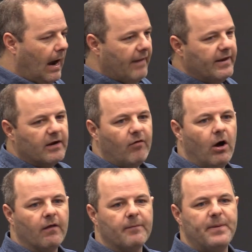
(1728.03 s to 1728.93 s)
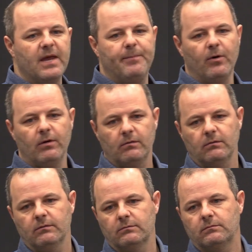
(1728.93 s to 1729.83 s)
I think of all the
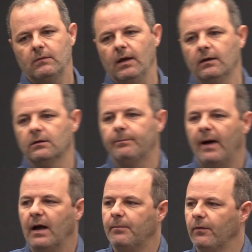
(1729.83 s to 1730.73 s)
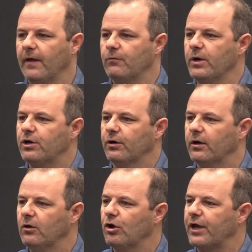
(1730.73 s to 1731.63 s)
people in the Bible that we
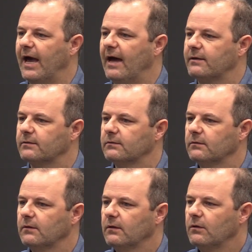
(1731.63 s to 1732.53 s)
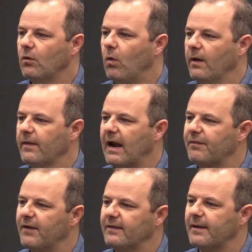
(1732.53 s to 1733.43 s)
could look at, the one that
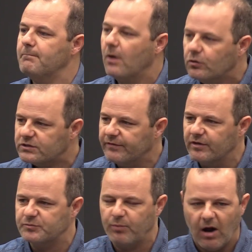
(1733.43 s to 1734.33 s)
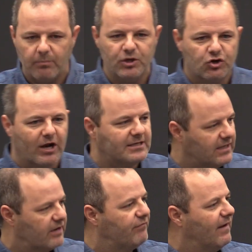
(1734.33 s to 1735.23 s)
I think that most of us probably could
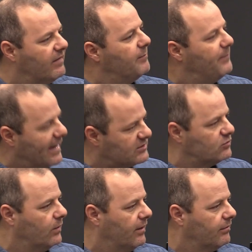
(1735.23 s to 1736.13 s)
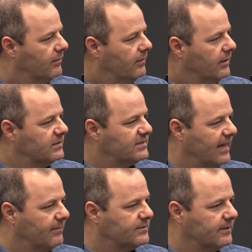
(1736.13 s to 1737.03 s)
identify the best with is
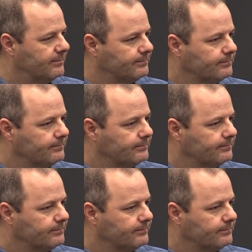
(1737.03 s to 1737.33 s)
Sampson.